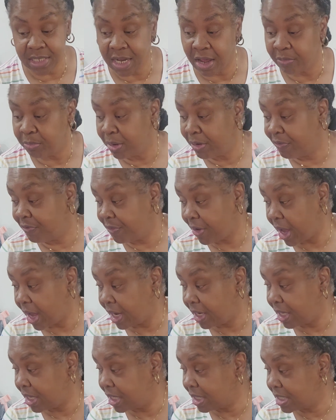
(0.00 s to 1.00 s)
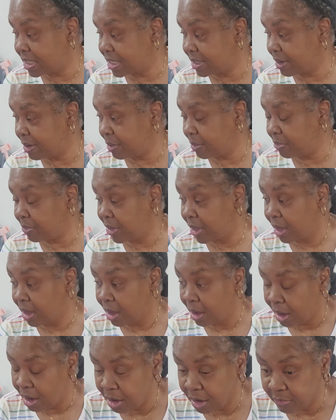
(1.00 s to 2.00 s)
I've been finding some
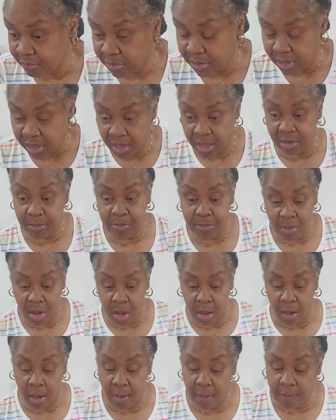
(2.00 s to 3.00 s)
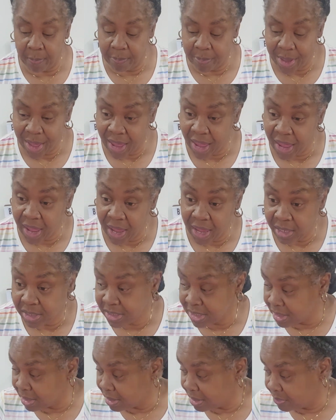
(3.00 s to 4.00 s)
of the
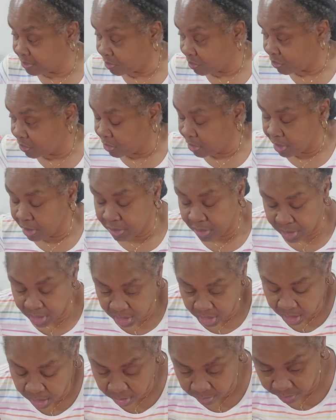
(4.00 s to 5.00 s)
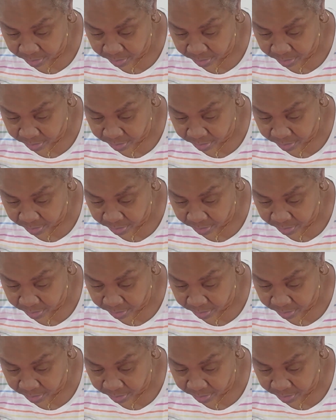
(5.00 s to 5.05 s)
bags, the